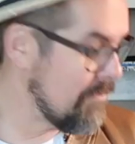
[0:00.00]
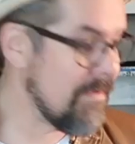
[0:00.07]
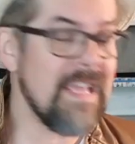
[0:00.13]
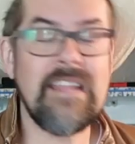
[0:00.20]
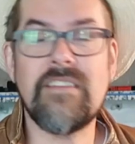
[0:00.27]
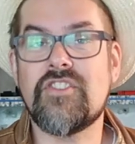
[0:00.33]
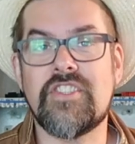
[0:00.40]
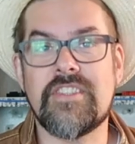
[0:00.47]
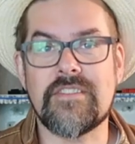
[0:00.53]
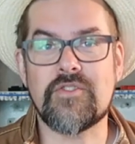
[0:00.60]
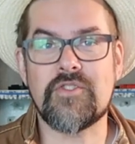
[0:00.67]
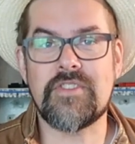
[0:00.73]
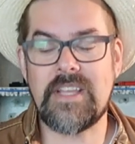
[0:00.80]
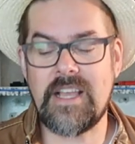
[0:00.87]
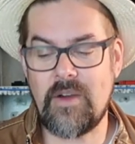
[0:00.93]
interesting
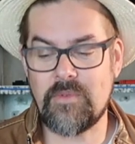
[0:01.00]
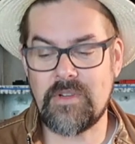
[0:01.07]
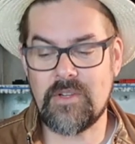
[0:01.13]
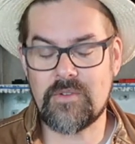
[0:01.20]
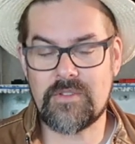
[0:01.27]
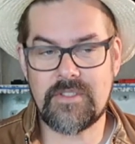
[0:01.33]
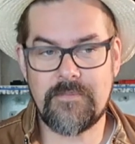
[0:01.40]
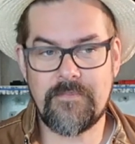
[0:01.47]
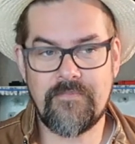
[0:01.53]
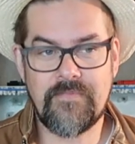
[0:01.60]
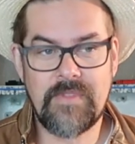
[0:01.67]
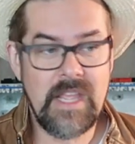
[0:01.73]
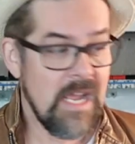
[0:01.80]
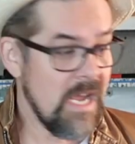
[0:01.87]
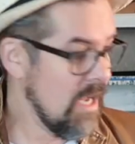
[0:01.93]
to see how it looks.
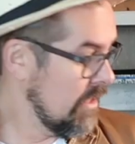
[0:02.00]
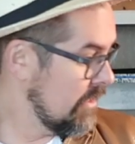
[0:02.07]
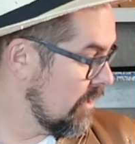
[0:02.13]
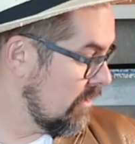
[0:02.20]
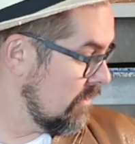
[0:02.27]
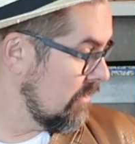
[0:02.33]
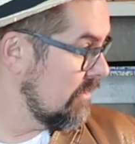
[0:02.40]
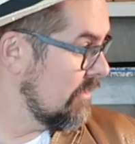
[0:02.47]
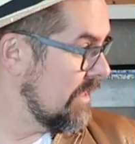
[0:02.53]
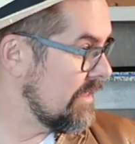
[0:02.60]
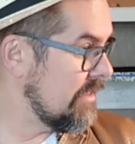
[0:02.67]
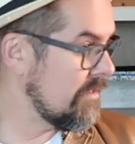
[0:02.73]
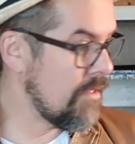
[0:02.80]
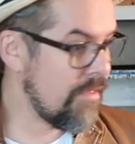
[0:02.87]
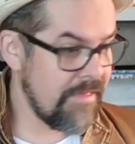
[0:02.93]
So
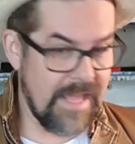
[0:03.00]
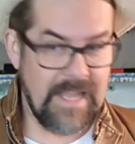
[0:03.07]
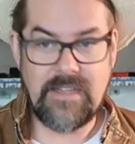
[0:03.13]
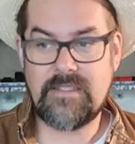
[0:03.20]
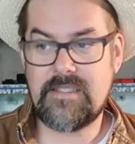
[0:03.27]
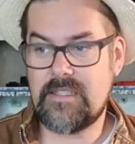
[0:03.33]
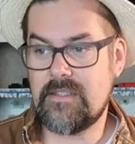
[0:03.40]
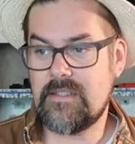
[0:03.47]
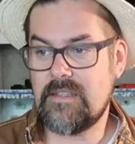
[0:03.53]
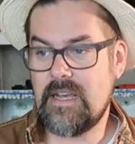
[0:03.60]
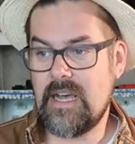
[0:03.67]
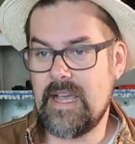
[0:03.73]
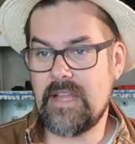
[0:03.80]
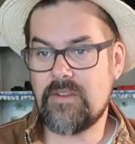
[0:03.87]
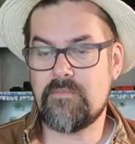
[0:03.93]
this is the things
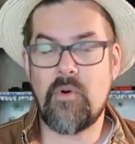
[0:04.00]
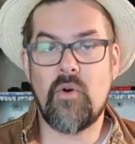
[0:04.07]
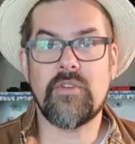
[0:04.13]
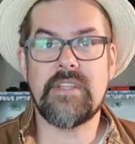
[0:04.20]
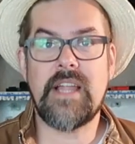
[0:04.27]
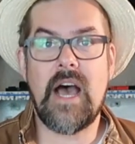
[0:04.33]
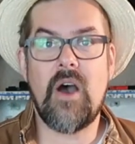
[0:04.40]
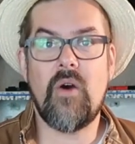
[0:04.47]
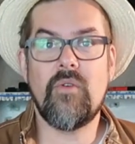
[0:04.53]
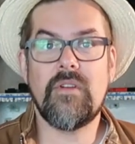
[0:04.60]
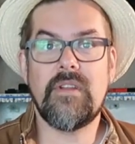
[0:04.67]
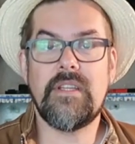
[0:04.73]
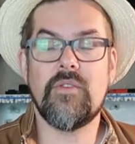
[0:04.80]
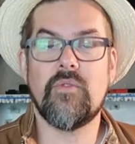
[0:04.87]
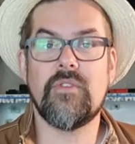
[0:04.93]
I had to bought
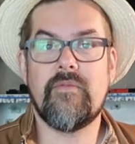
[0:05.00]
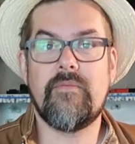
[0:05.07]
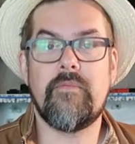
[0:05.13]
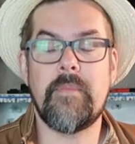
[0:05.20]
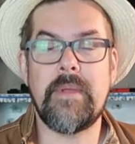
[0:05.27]
now in order